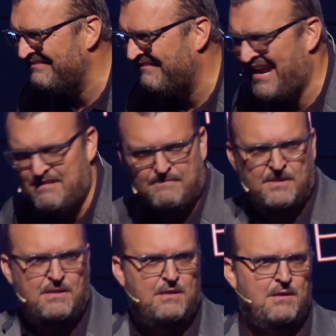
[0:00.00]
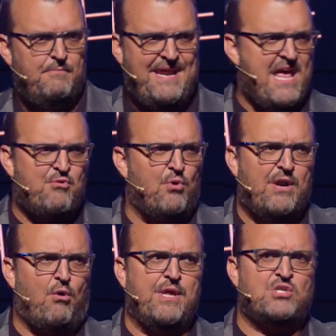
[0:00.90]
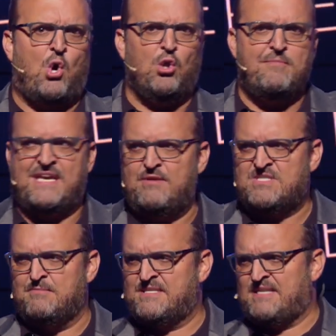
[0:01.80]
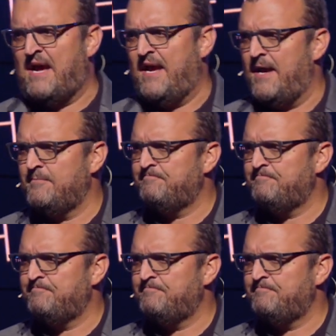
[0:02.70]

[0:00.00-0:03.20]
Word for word: Right? But Andrew had already told him that he was the Messiah.